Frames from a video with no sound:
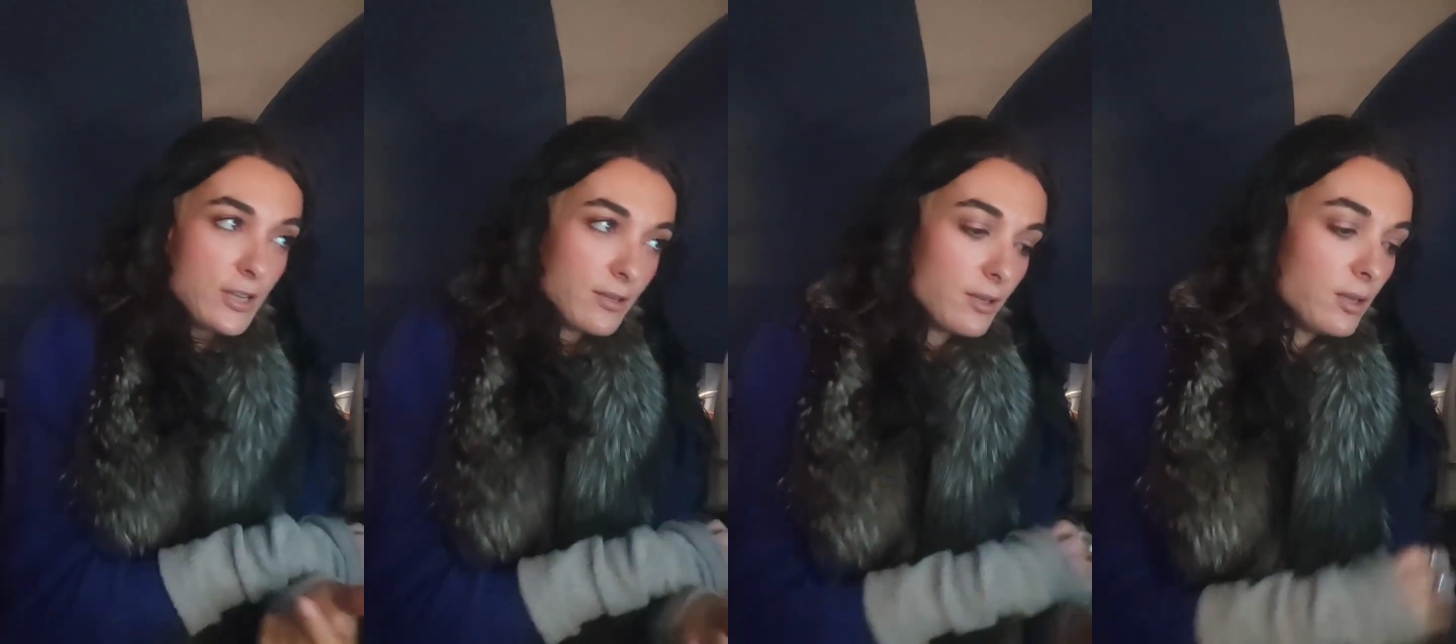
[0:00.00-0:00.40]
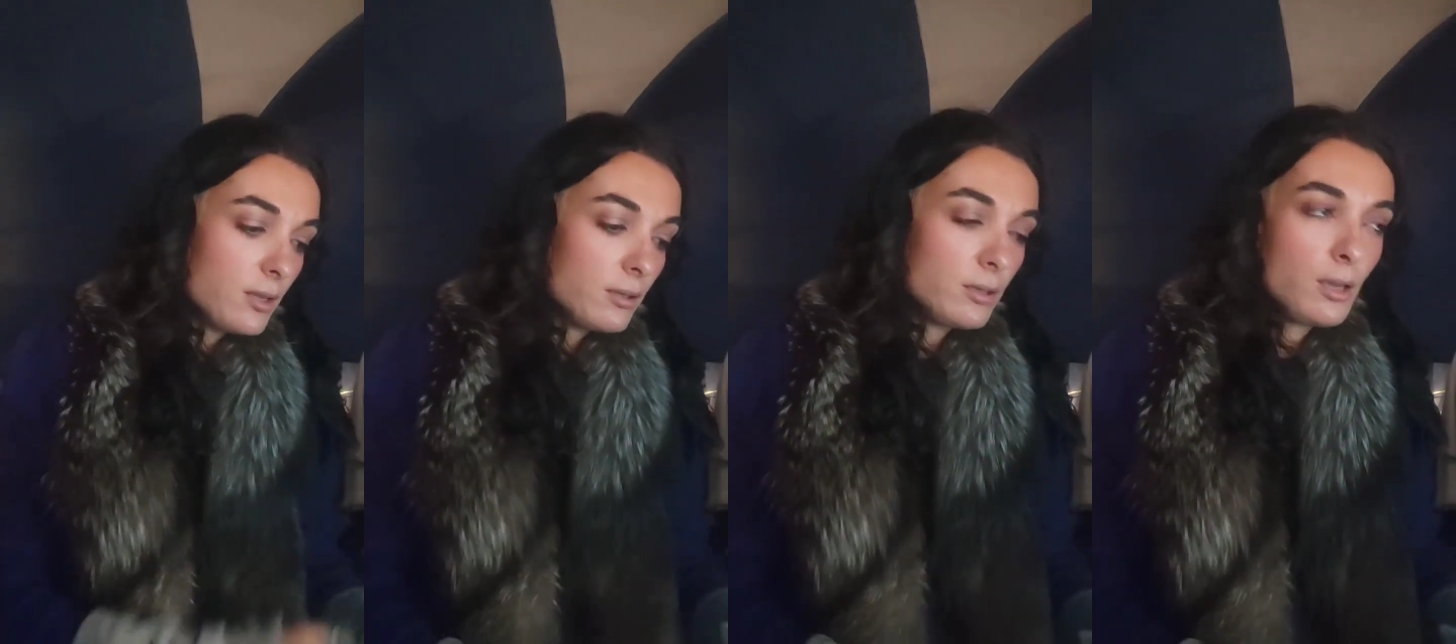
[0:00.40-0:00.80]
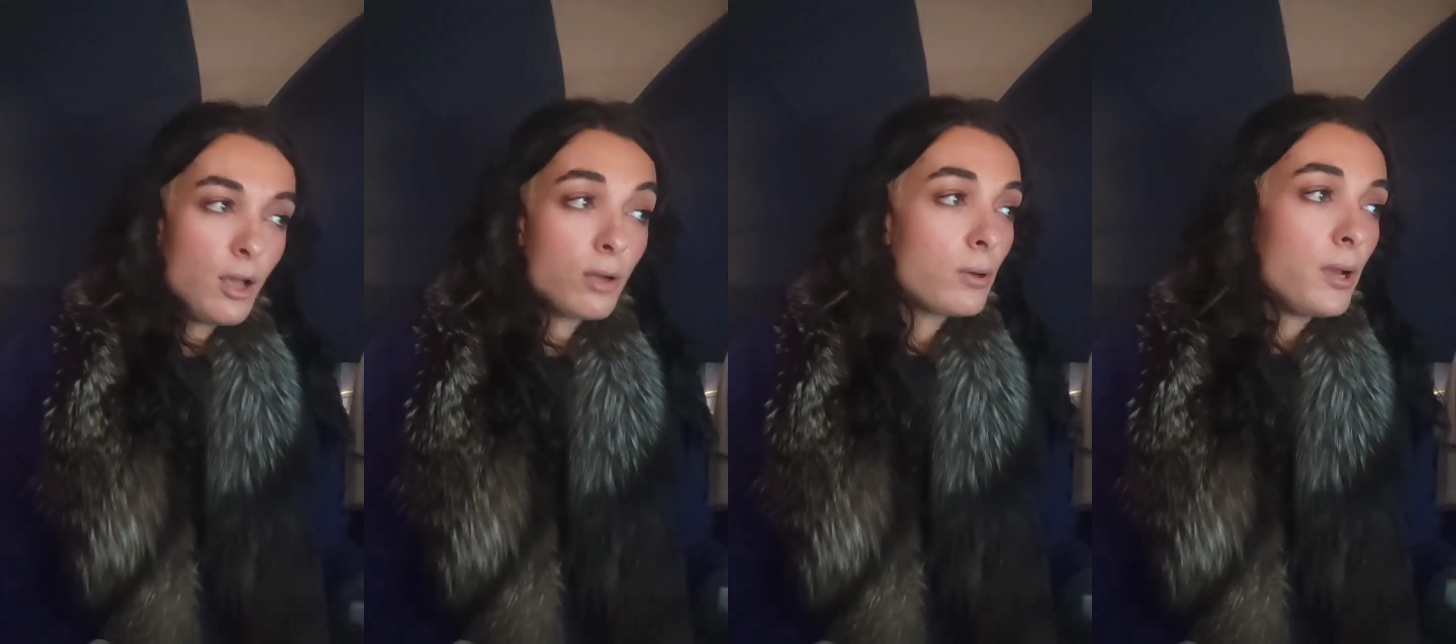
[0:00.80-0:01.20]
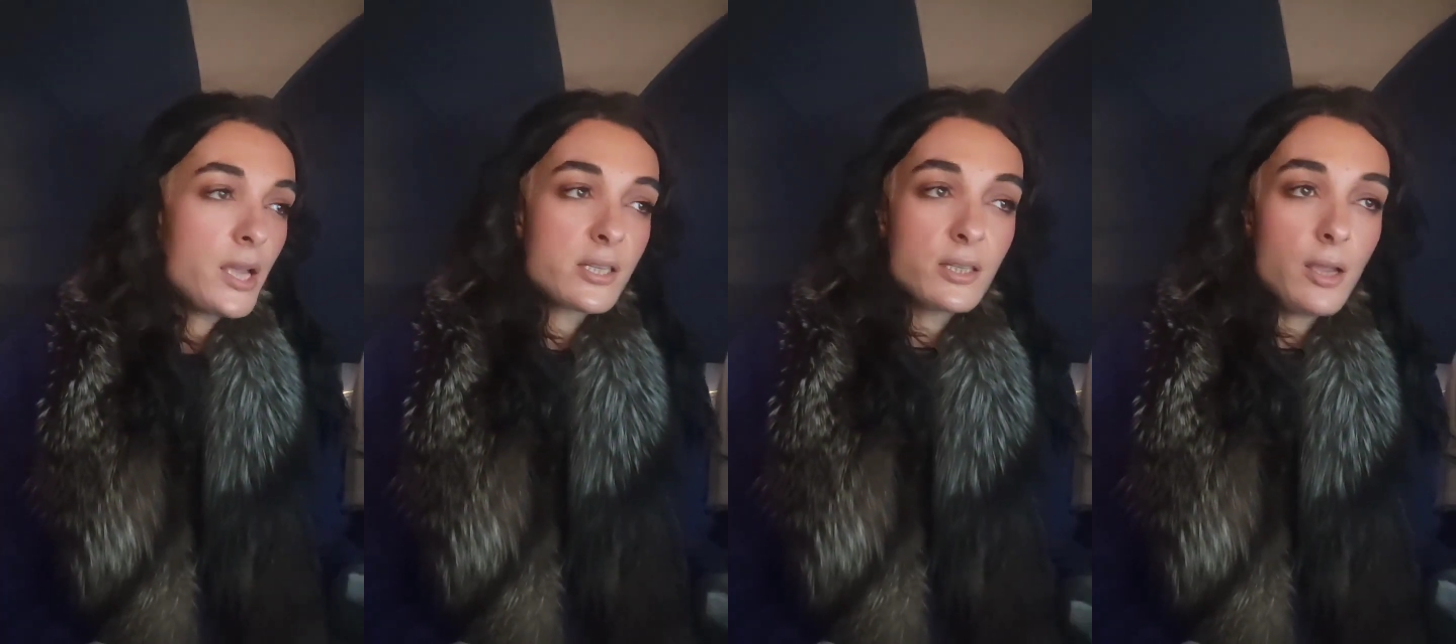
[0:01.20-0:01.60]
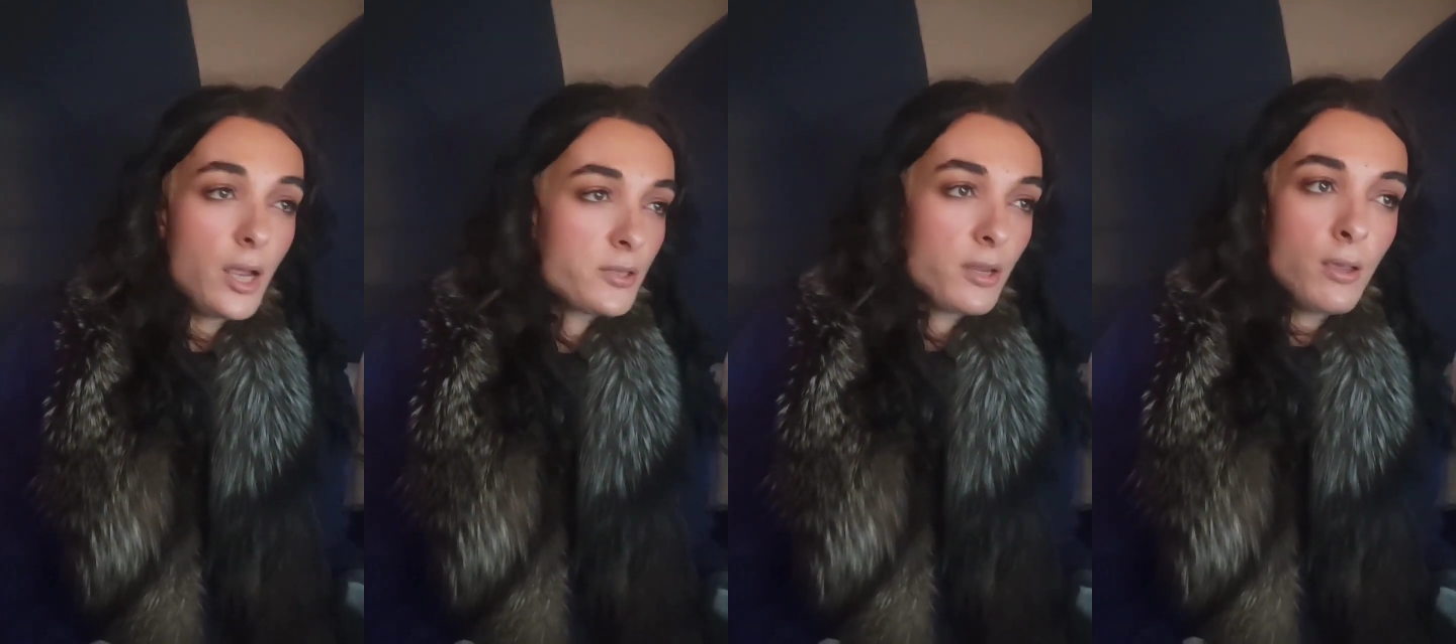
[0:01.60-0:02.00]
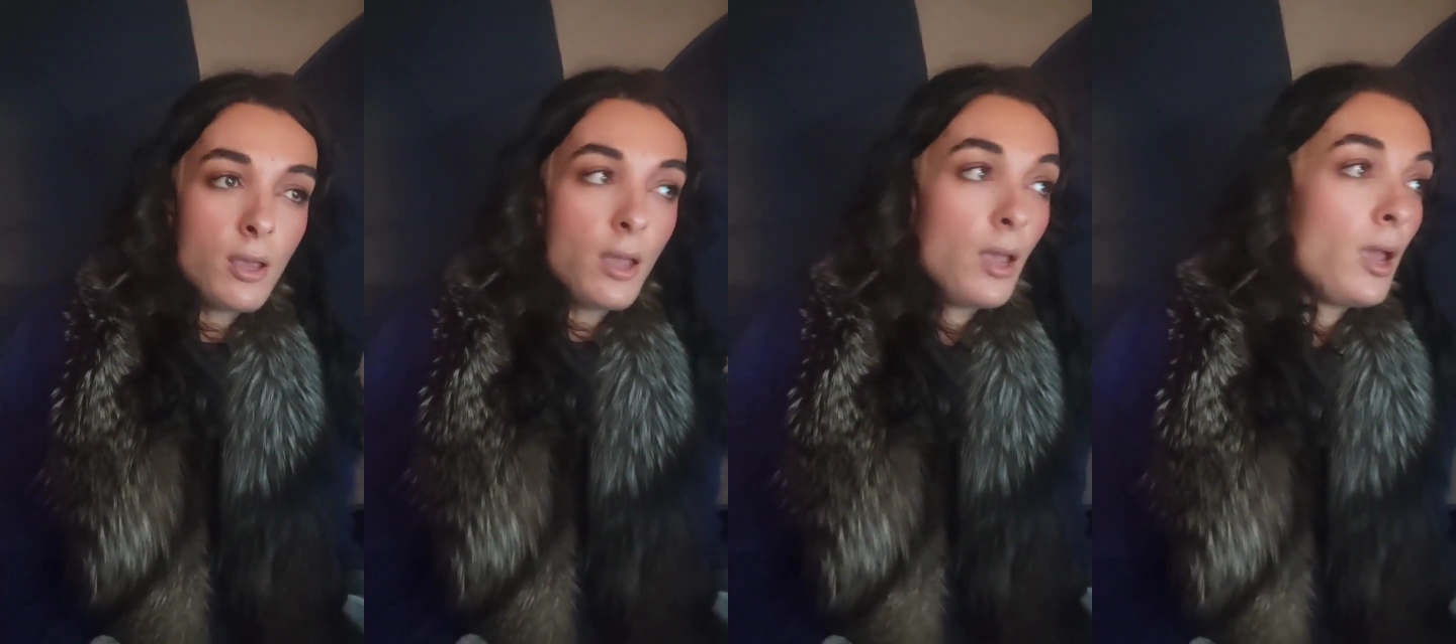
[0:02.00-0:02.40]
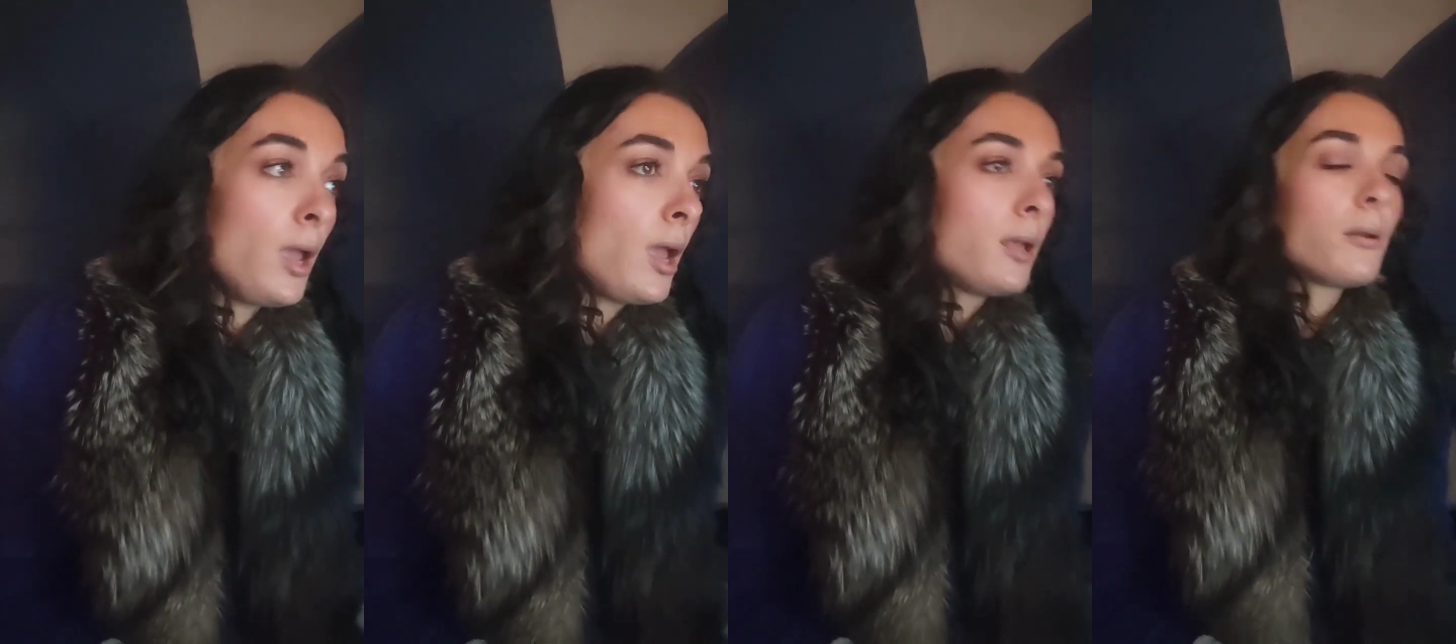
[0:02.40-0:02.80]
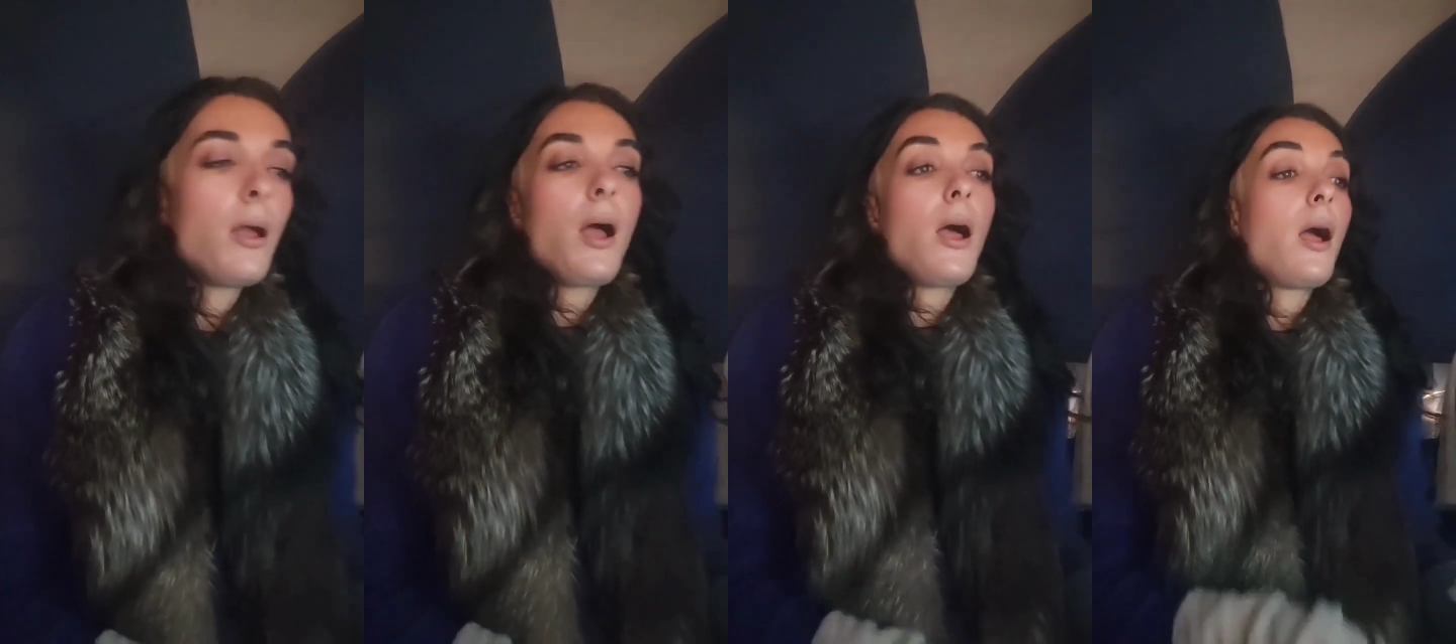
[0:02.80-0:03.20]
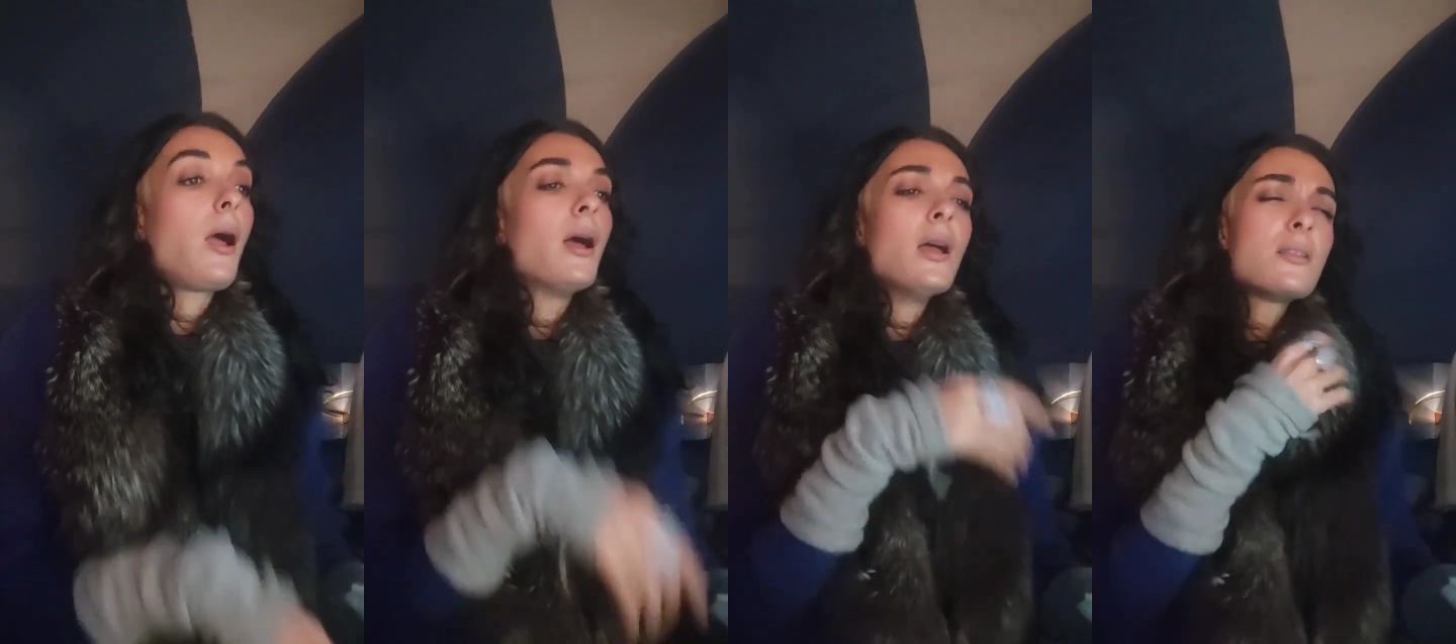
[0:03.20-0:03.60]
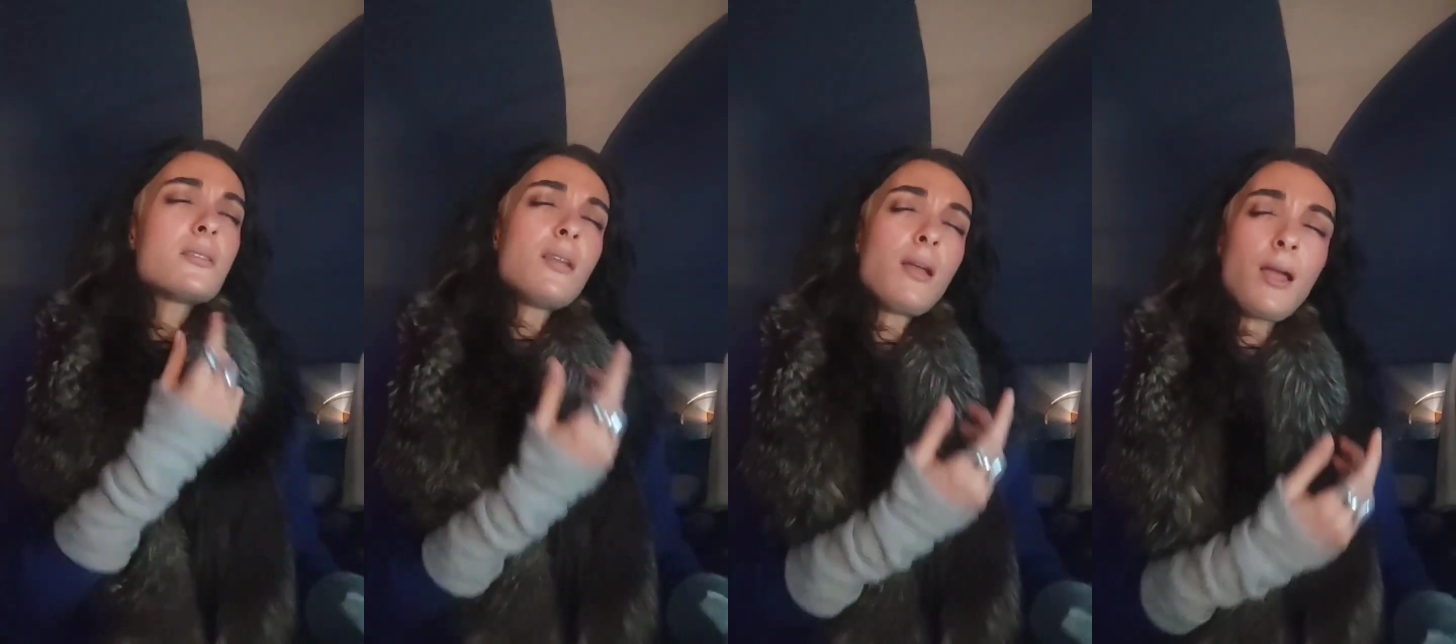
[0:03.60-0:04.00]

Io questa sera salce,